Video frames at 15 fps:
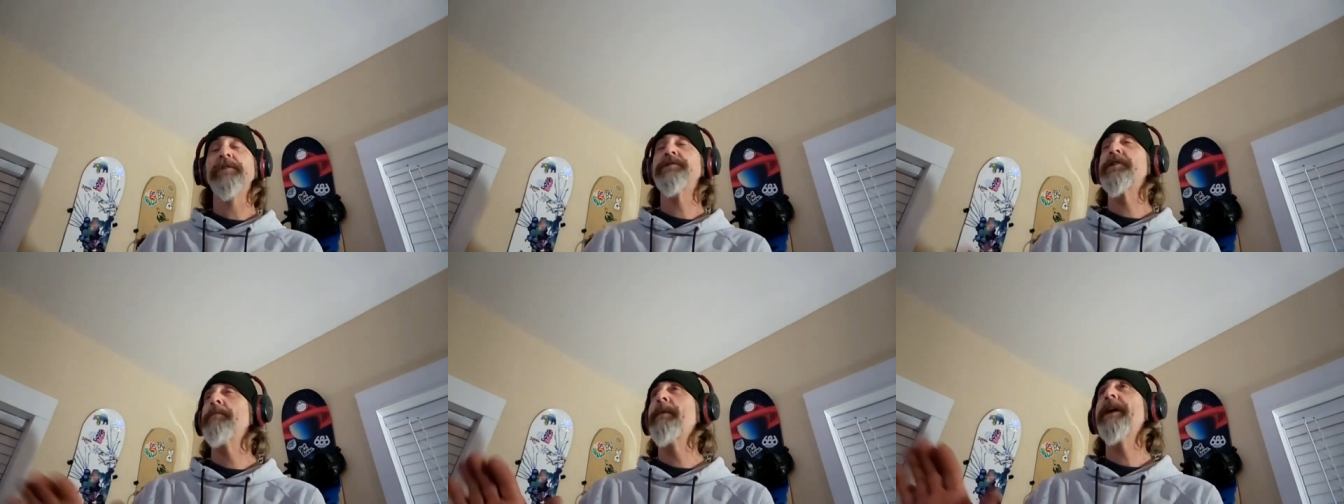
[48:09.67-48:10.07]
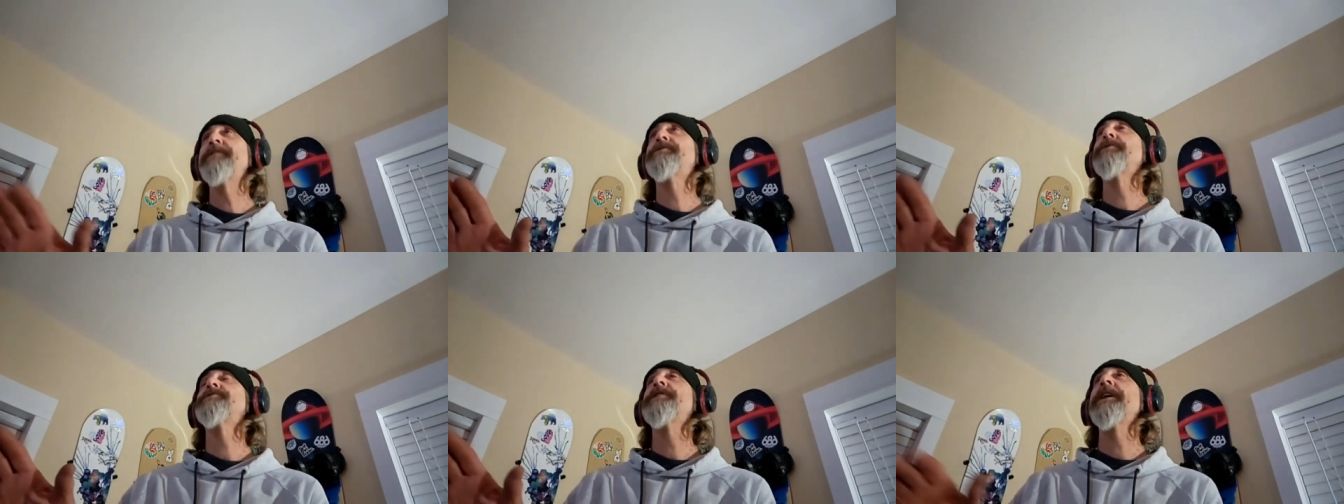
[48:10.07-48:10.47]
because
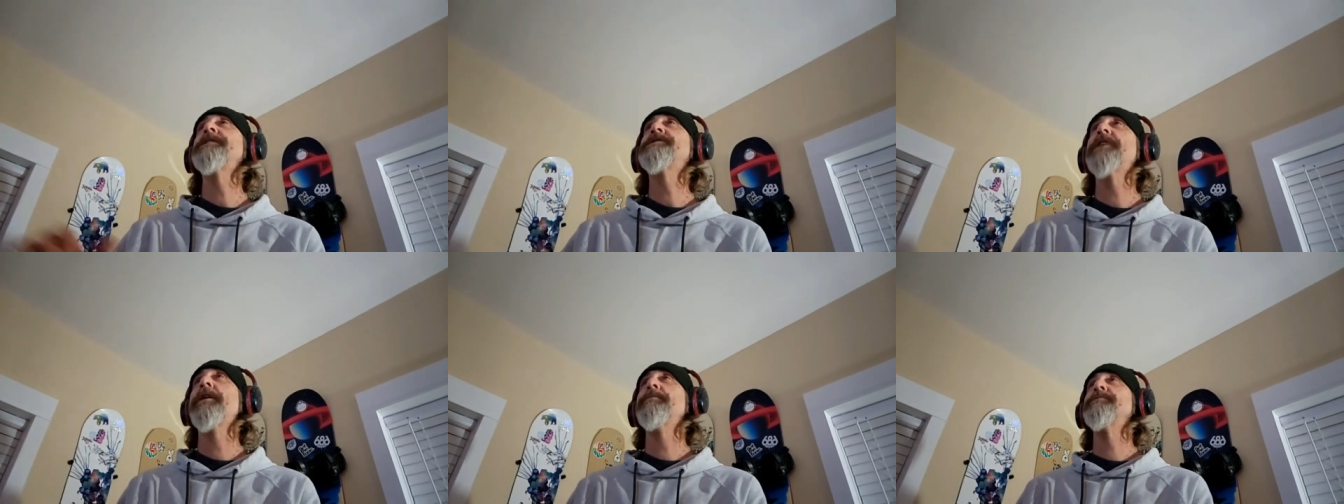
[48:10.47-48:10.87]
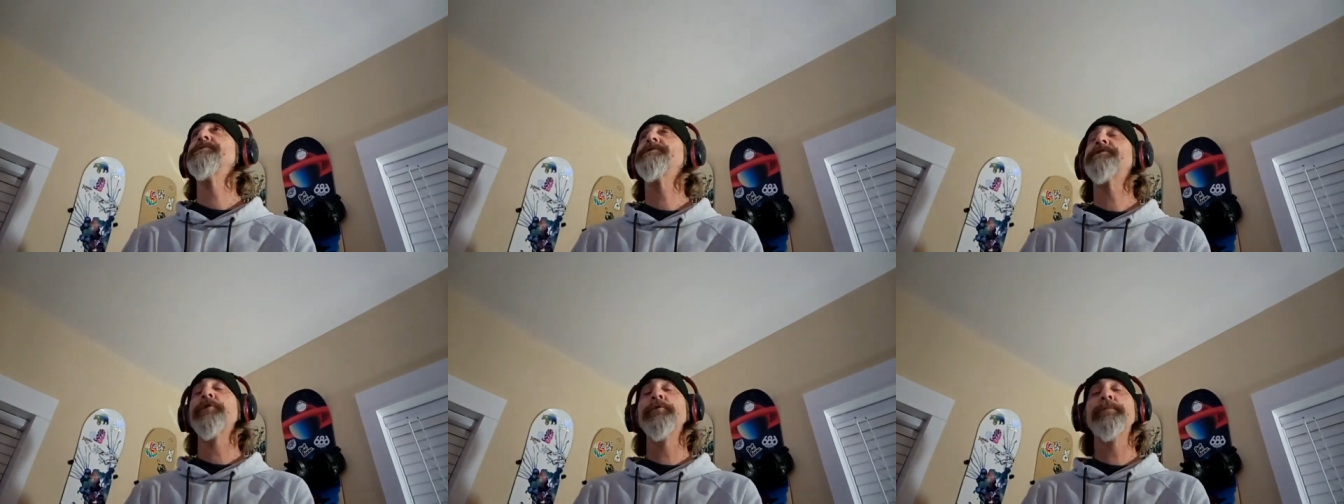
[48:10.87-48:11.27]
somebody's gonna say
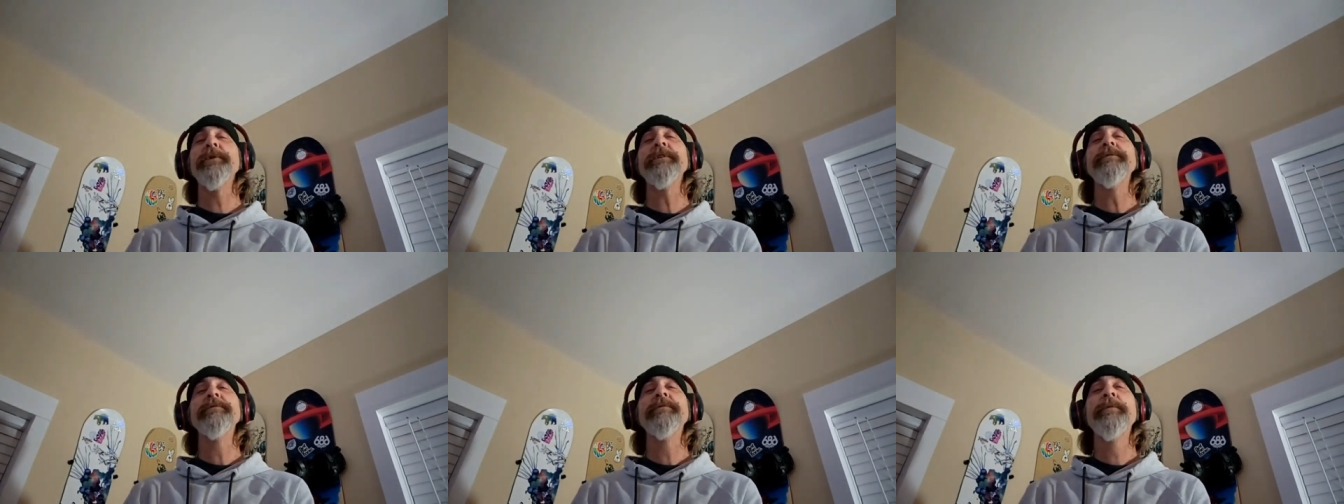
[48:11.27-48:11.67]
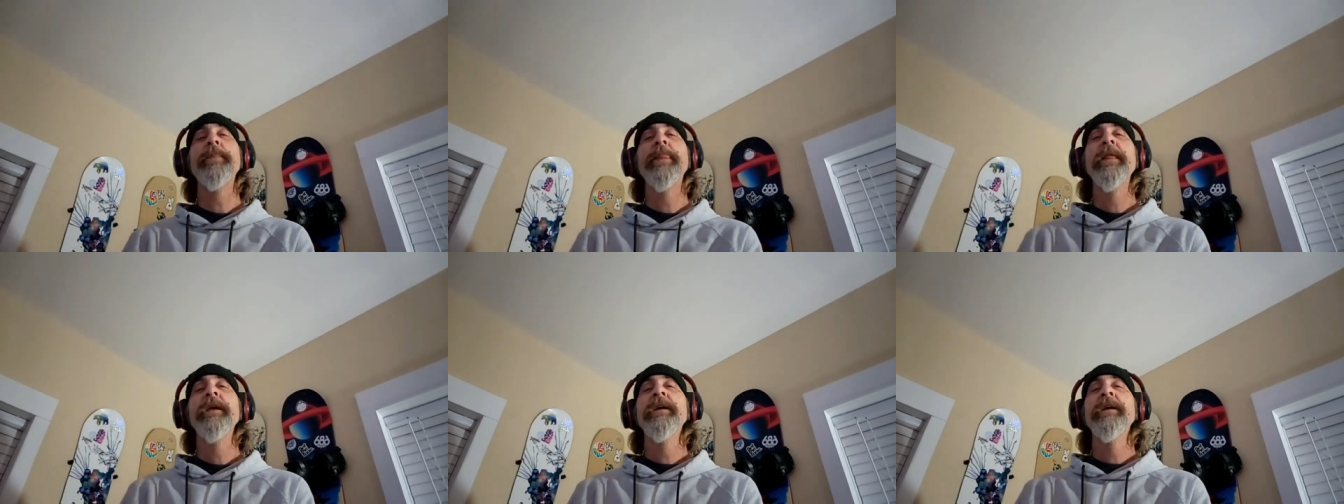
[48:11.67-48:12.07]
something stupid
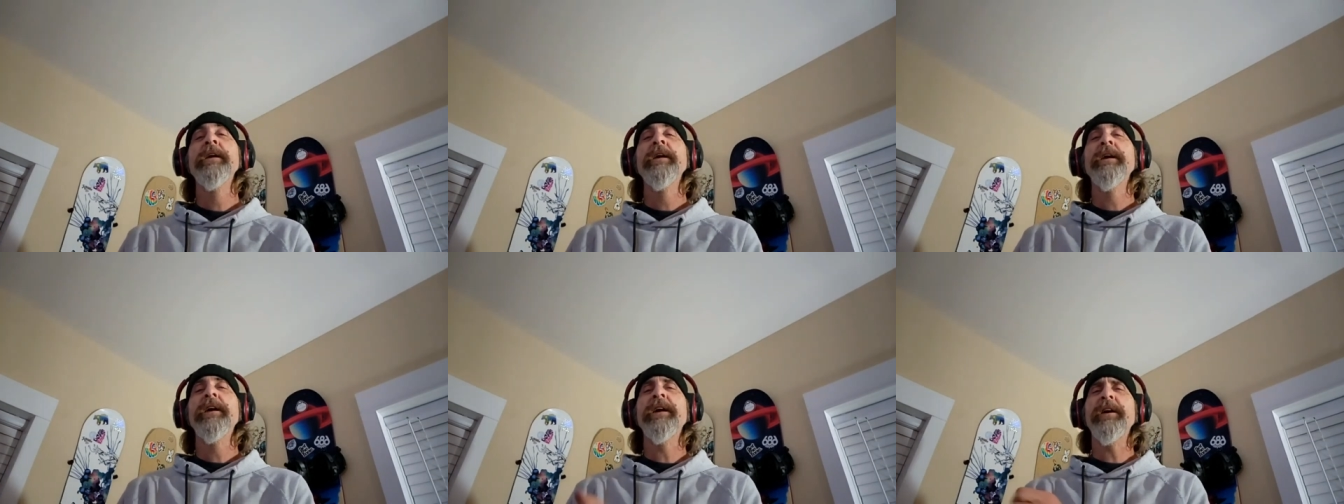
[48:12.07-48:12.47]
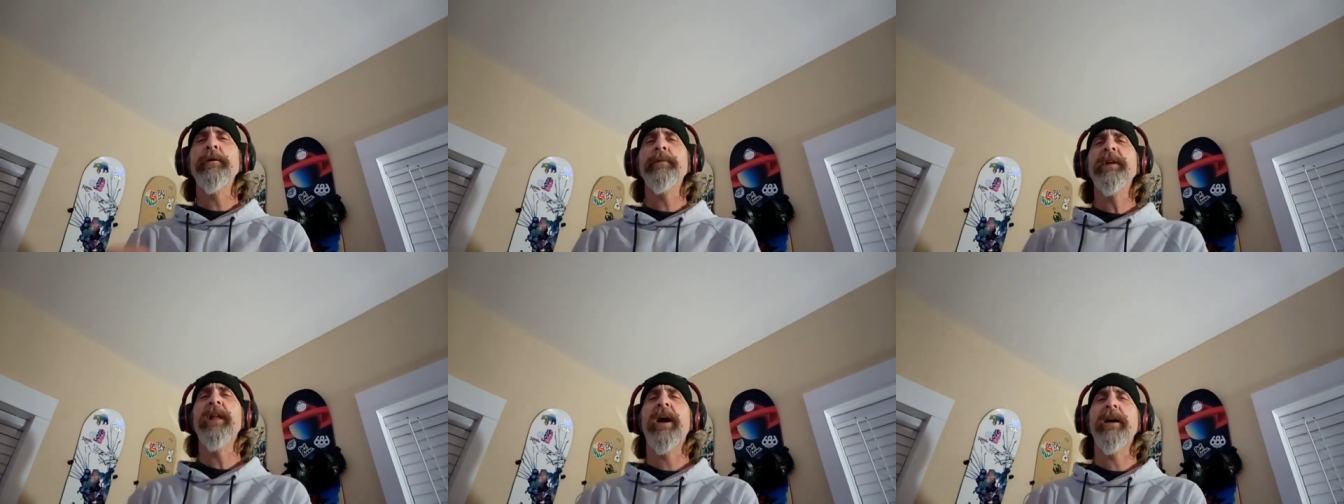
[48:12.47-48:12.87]
and
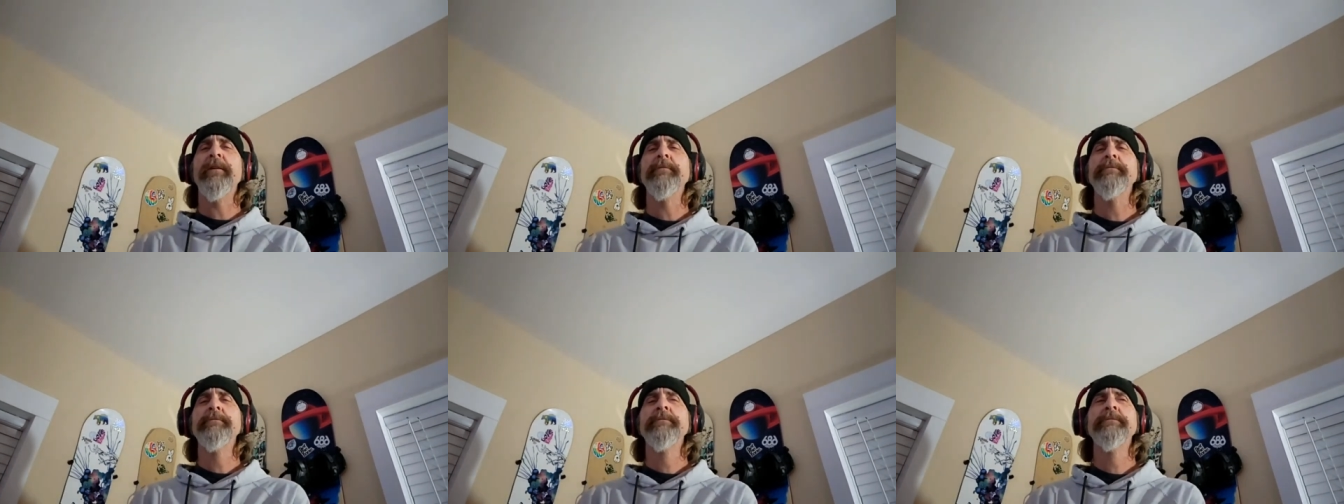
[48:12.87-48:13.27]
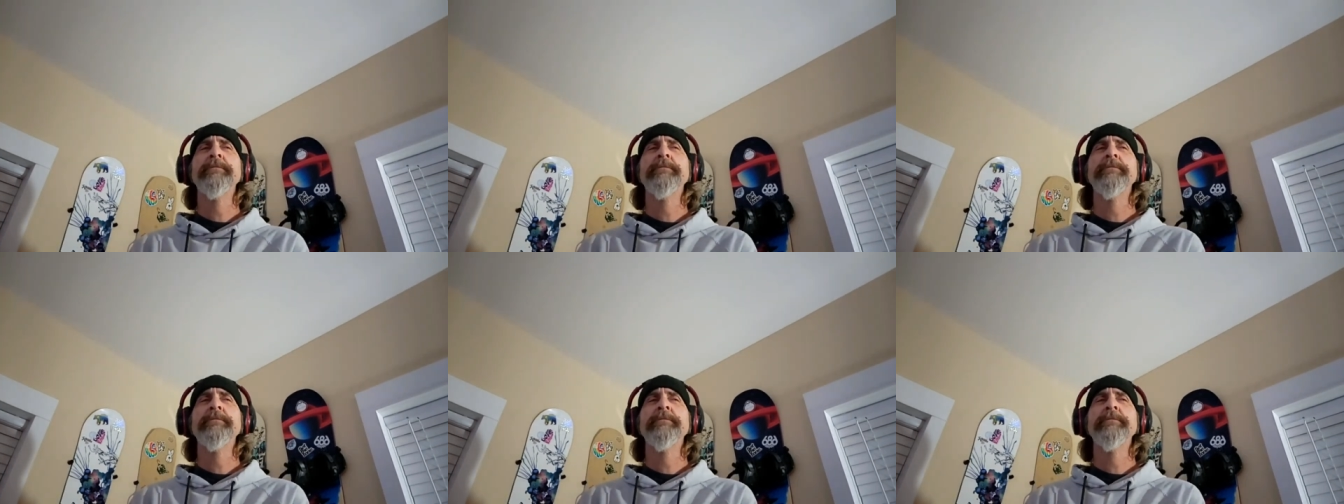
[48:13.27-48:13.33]
he'll be like,